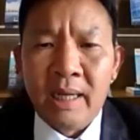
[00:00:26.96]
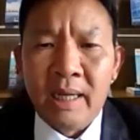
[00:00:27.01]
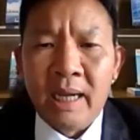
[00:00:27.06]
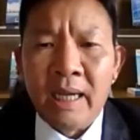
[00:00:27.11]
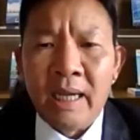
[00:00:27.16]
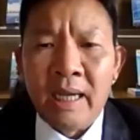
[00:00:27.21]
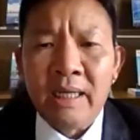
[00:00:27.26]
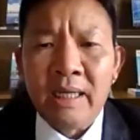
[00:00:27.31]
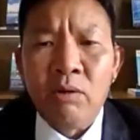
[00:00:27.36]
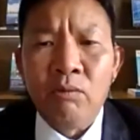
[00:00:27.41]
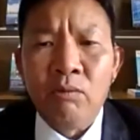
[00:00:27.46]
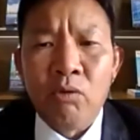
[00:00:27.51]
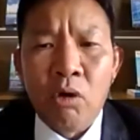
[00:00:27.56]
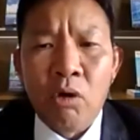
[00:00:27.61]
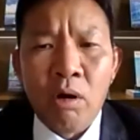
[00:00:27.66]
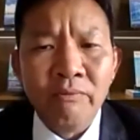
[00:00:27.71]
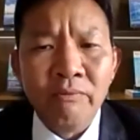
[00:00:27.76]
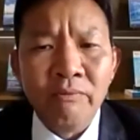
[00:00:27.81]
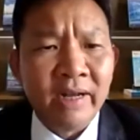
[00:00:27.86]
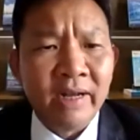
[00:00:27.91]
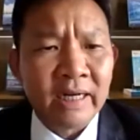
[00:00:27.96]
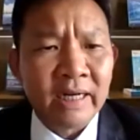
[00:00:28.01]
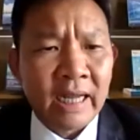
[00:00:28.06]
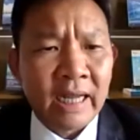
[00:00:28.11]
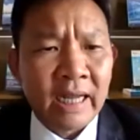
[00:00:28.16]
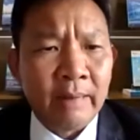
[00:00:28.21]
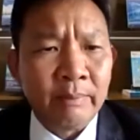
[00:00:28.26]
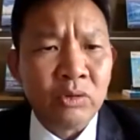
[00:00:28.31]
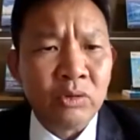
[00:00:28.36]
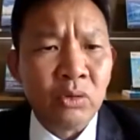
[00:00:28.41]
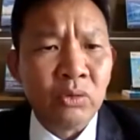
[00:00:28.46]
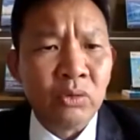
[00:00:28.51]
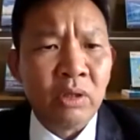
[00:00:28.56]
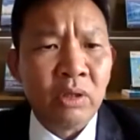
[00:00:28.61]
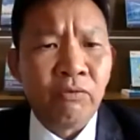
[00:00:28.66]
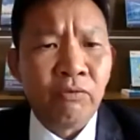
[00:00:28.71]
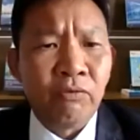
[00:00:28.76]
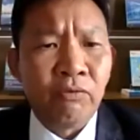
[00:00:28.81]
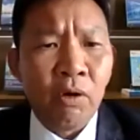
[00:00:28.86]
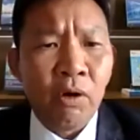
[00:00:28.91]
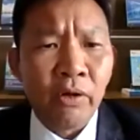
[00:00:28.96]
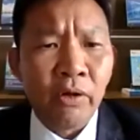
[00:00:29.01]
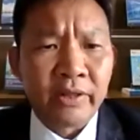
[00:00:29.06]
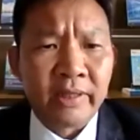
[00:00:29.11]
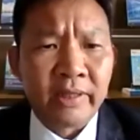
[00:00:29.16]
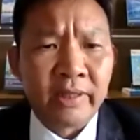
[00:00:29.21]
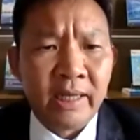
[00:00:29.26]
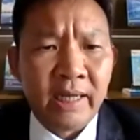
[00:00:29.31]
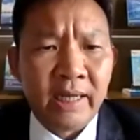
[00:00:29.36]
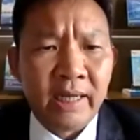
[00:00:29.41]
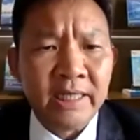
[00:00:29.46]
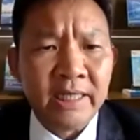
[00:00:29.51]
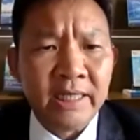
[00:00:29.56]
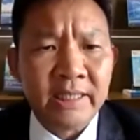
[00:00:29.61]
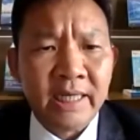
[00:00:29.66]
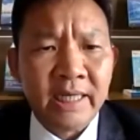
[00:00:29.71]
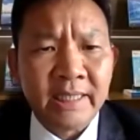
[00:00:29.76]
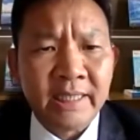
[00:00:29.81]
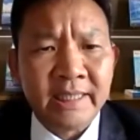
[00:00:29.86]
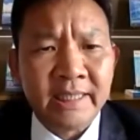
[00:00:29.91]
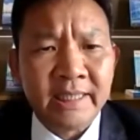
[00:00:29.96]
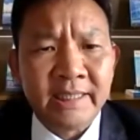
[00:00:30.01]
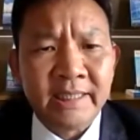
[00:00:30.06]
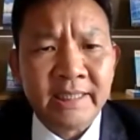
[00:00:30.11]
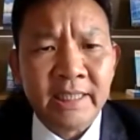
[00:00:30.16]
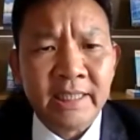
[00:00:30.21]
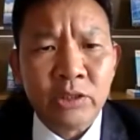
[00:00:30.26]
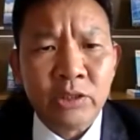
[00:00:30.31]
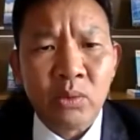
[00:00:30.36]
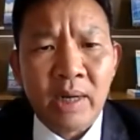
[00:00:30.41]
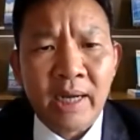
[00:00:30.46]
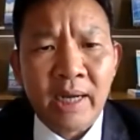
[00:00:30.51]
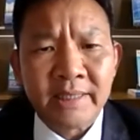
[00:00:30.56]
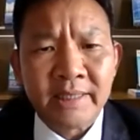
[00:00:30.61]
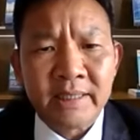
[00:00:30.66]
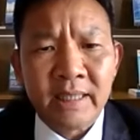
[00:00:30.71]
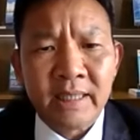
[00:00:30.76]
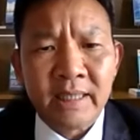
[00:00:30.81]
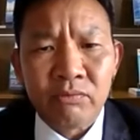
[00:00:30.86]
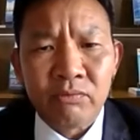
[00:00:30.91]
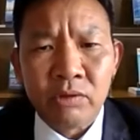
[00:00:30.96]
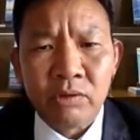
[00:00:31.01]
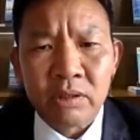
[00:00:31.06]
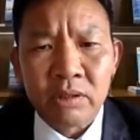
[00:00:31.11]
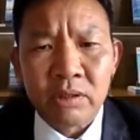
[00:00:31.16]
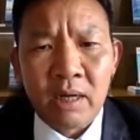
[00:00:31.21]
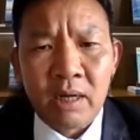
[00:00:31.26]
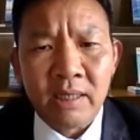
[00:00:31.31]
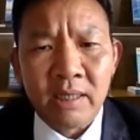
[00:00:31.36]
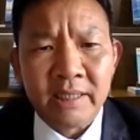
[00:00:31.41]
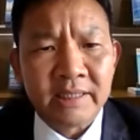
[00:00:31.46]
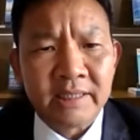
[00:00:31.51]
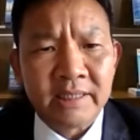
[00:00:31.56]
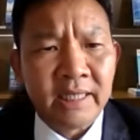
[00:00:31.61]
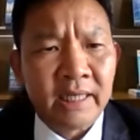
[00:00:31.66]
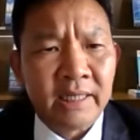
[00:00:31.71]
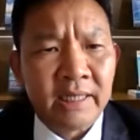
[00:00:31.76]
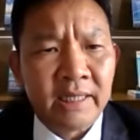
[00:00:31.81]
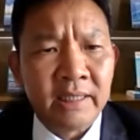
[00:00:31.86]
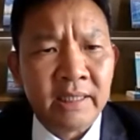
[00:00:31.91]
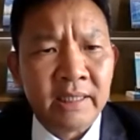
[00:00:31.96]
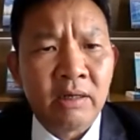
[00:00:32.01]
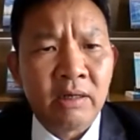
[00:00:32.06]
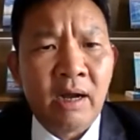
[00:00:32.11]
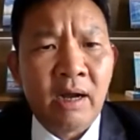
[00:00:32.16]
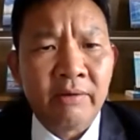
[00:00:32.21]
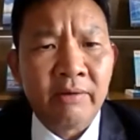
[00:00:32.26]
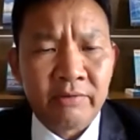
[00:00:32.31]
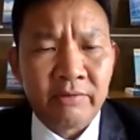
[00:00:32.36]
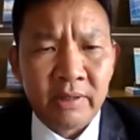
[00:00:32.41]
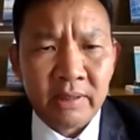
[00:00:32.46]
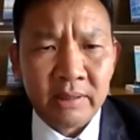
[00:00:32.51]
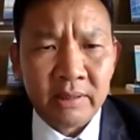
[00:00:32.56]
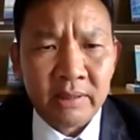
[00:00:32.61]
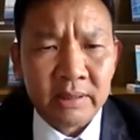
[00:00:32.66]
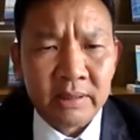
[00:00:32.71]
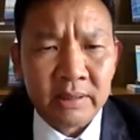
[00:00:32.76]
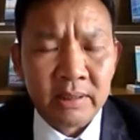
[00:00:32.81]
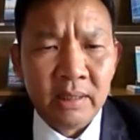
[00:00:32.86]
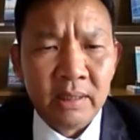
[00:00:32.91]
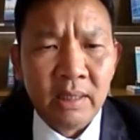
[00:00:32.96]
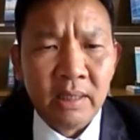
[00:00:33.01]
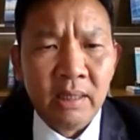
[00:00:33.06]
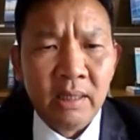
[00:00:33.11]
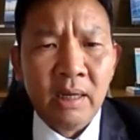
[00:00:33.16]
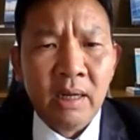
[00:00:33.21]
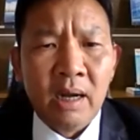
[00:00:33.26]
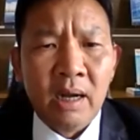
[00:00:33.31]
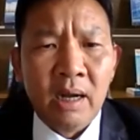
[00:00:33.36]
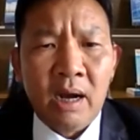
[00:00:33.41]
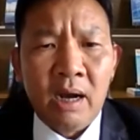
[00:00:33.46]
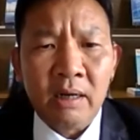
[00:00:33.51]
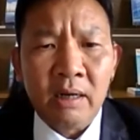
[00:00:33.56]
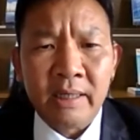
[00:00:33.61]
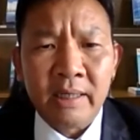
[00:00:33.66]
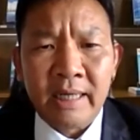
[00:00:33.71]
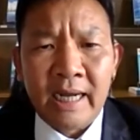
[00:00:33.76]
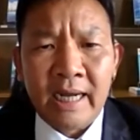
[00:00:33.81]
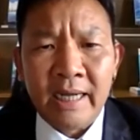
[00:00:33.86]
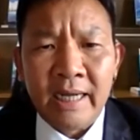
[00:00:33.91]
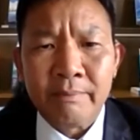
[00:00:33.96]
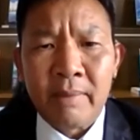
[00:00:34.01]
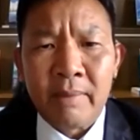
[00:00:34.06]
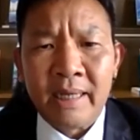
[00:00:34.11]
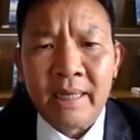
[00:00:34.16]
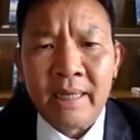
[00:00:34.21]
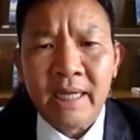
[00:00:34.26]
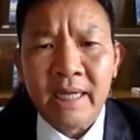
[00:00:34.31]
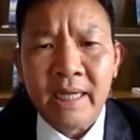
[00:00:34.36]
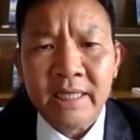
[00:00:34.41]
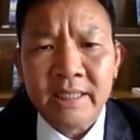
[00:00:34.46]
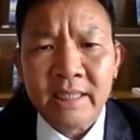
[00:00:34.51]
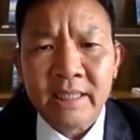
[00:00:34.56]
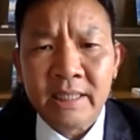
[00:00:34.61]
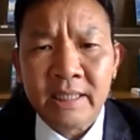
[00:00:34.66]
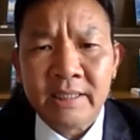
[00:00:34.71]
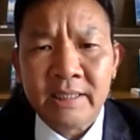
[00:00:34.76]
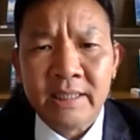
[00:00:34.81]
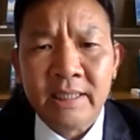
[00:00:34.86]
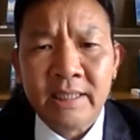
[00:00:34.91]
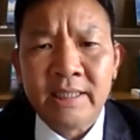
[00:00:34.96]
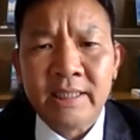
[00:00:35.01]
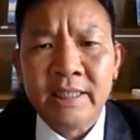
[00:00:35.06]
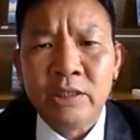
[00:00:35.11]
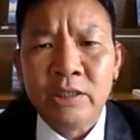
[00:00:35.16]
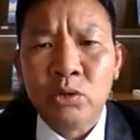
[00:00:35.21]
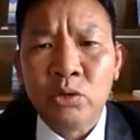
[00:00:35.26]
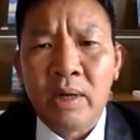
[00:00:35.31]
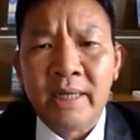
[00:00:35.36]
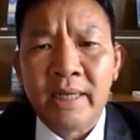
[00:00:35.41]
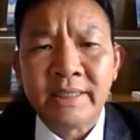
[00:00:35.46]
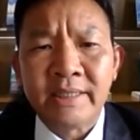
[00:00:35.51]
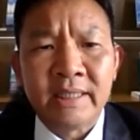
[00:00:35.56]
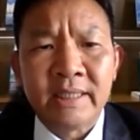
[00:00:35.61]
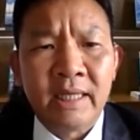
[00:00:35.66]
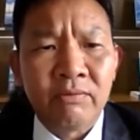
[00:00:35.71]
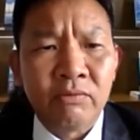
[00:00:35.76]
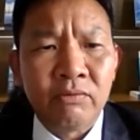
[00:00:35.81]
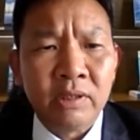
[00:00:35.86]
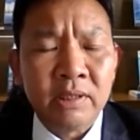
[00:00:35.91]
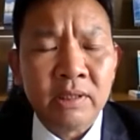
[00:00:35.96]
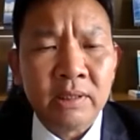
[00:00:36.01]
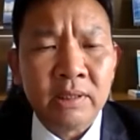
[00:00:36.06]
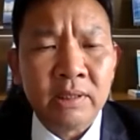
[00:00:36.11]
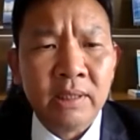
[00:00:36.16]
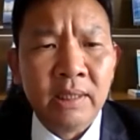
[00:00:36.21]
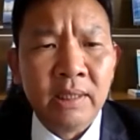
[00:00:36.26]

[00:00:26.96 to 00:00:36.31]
And a warm welcome to the fourth Asia CCUS Network Knowledge Sharing Conference, organized by Asia CCUS Network